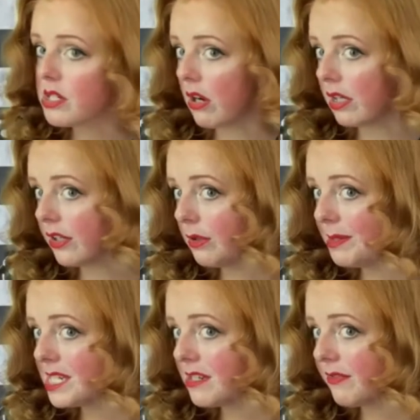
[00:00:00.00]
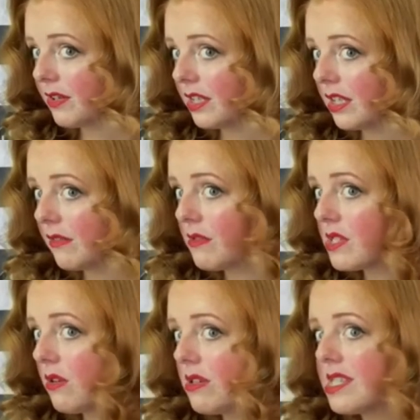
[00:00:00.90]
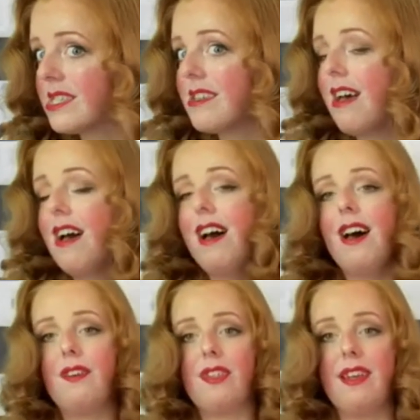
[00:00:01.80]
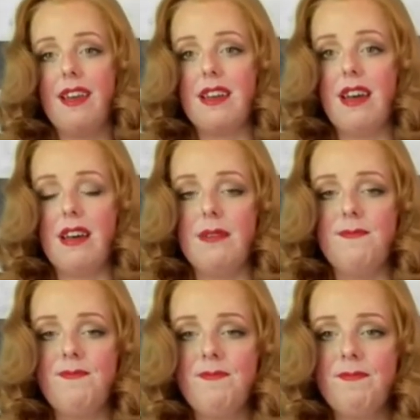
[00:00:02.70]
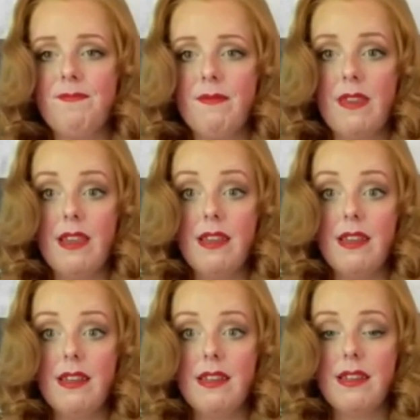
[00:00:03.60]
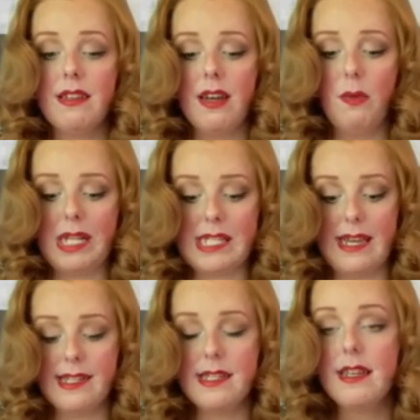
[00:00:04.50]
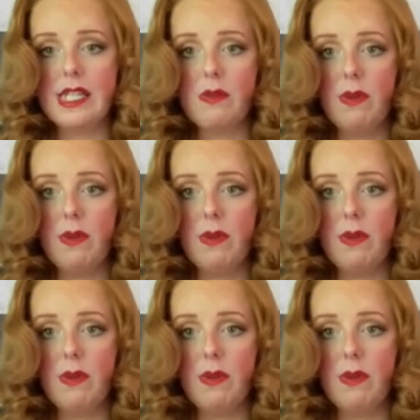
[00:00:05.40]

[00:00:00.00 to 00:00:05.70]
are a little bit different than the results of say um, a wet set. This is what